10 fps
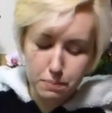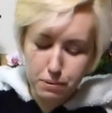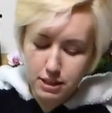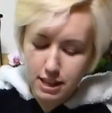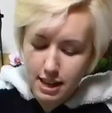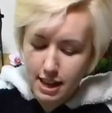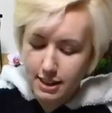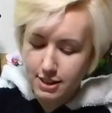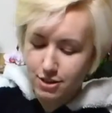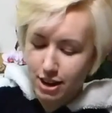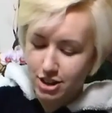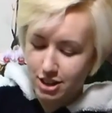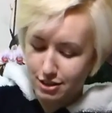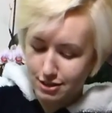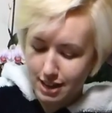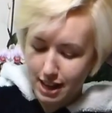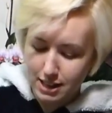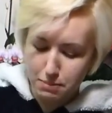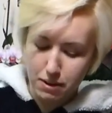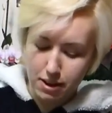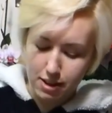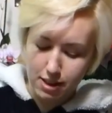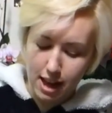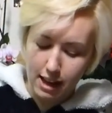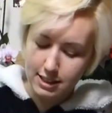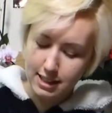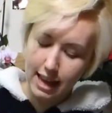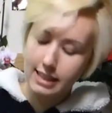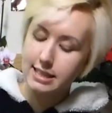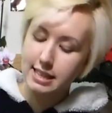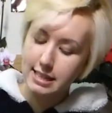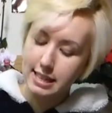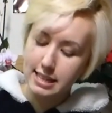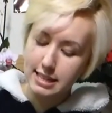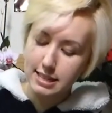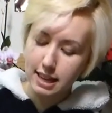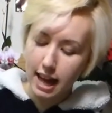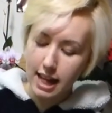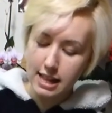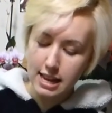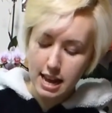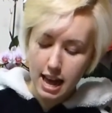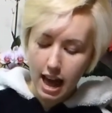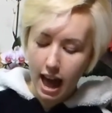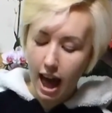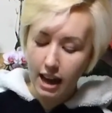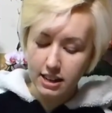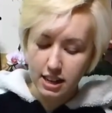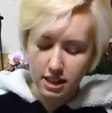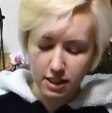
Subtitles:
pretty illustrations as per the XKCD style, and